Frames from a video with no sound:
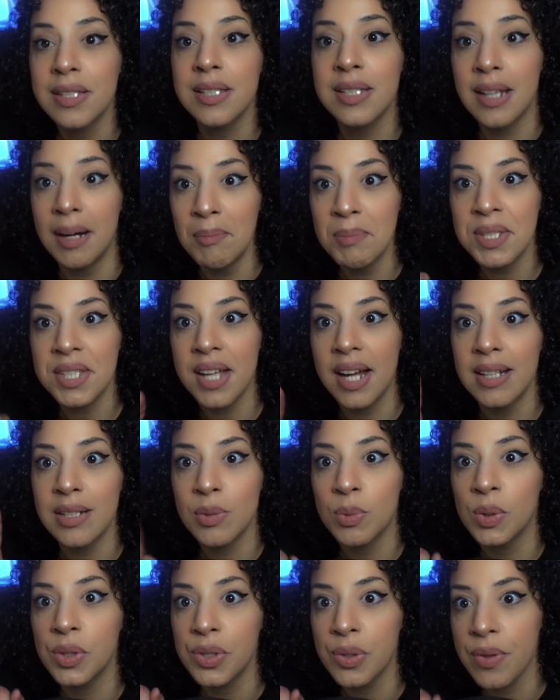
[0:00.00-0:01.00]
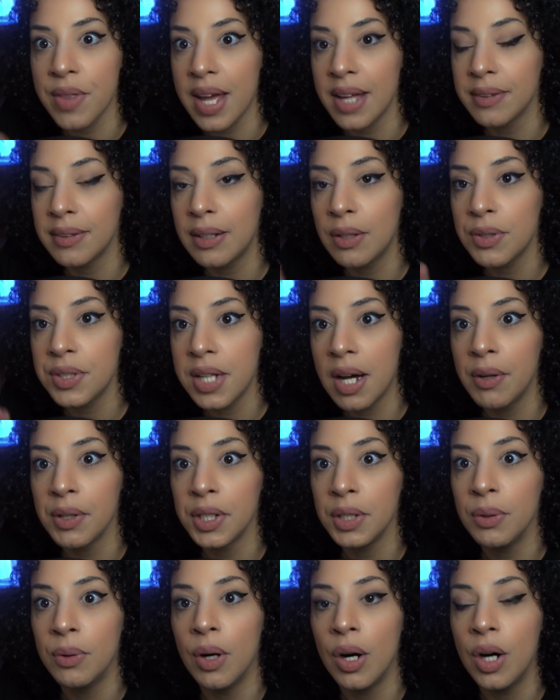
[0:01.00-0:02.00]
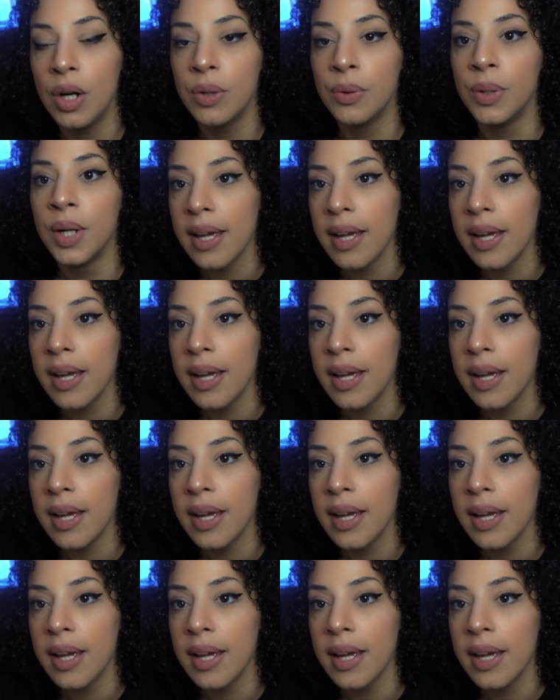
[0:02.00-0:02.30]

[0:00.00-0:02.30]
some sites will do that. They'll tell you, oh,